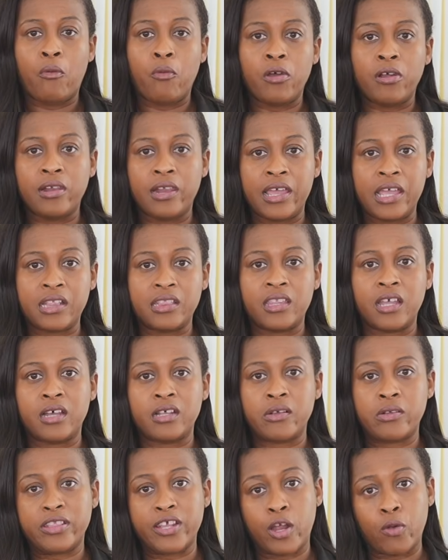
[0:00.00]
will link
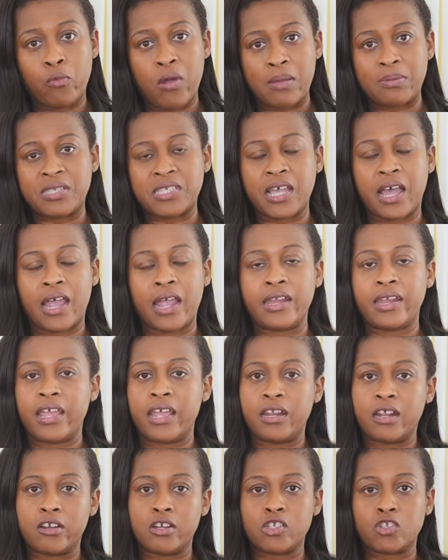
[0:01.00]
their website in
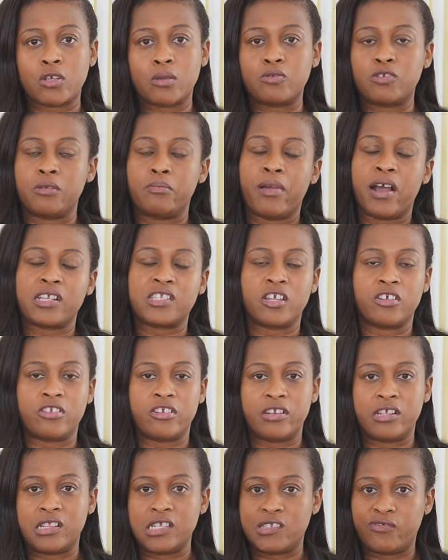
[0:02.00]
the description box
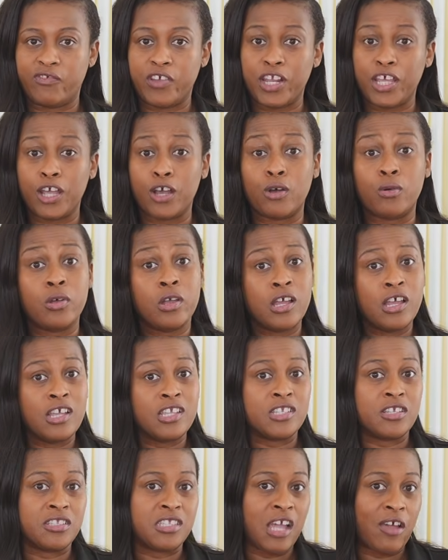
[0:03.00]
underneath this video.
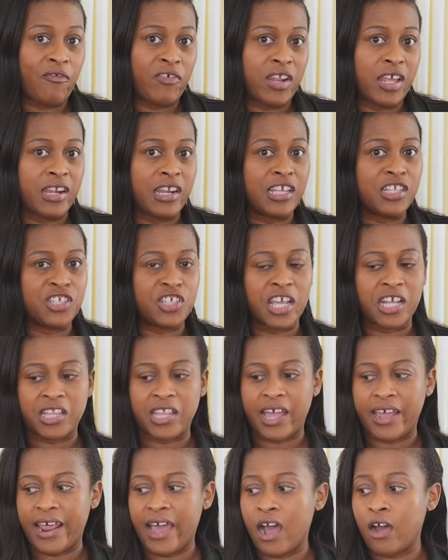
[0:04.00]
So definitely check
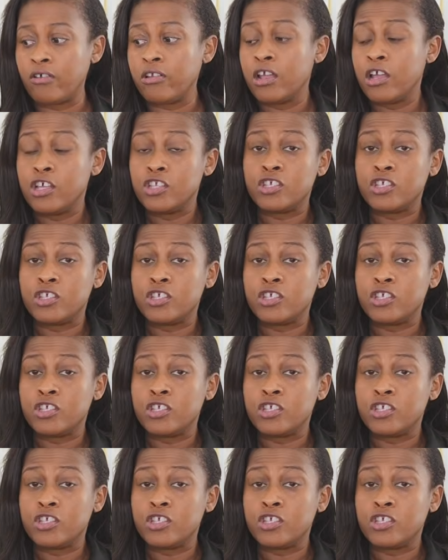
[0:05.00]
that out.